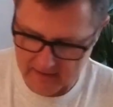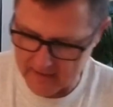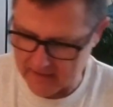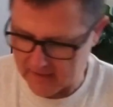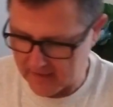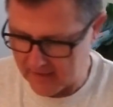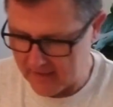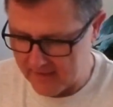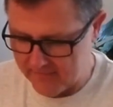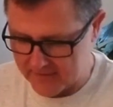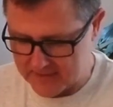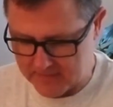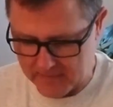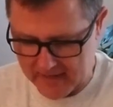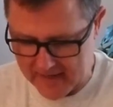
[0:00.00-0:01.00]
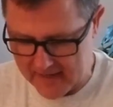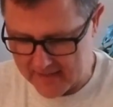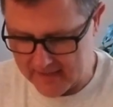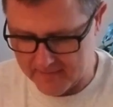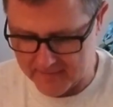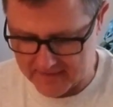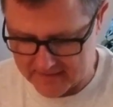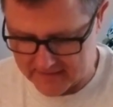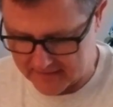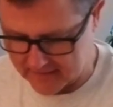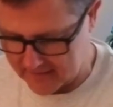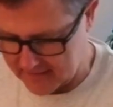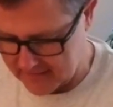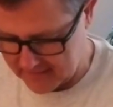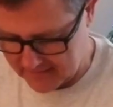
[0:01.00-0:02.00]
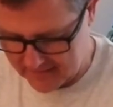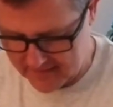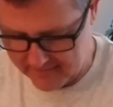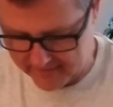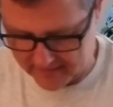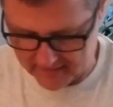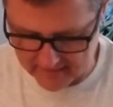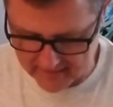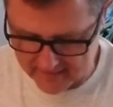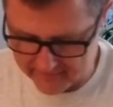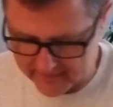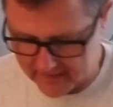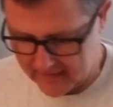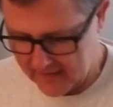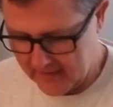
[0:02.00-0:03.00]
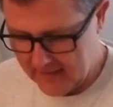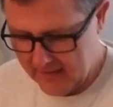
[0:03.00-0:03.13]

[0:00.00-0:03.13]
I love this packing material. Love it.